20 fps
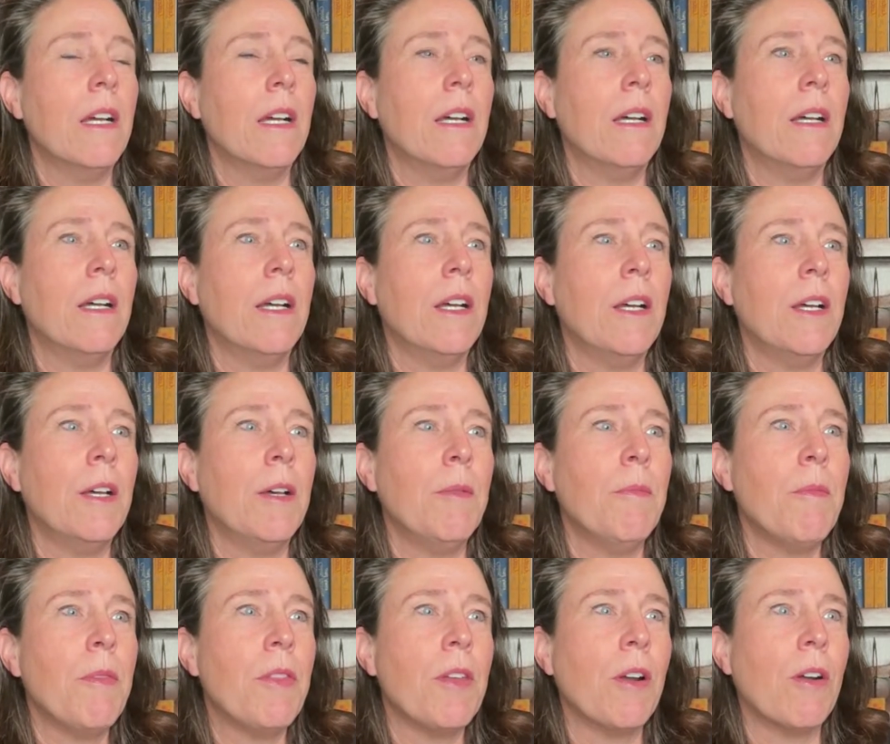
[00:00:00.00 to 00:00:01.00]

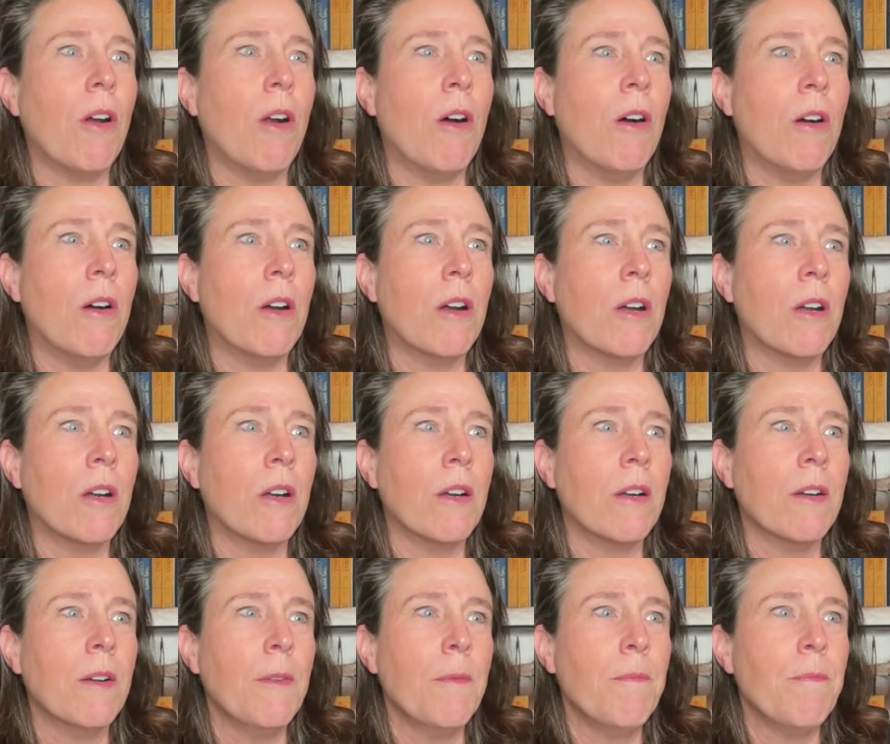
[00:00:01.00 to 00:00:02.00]
There
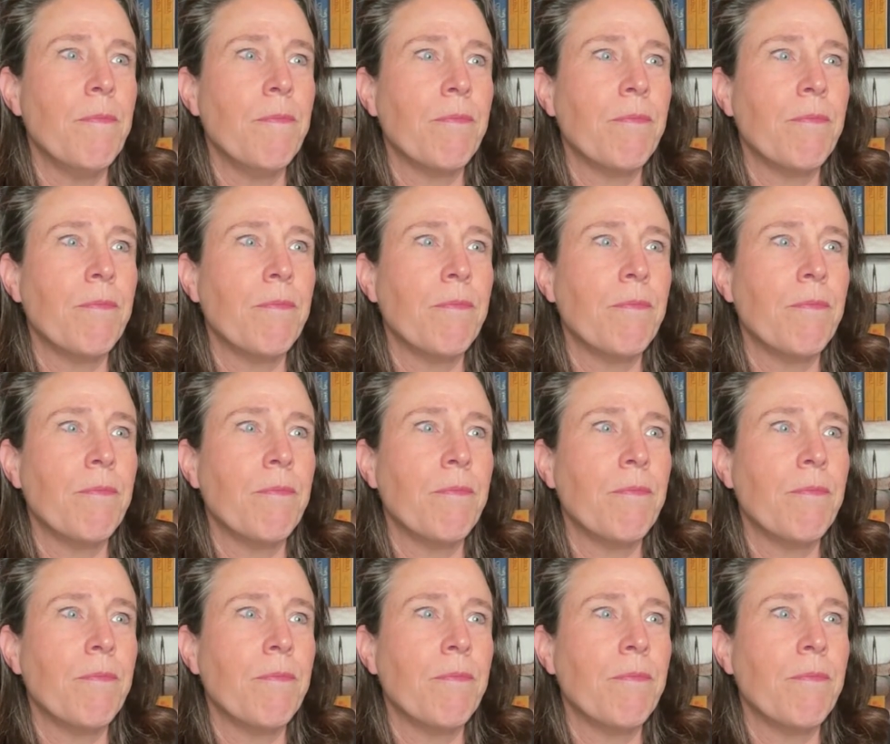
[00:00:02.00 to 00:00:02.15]
are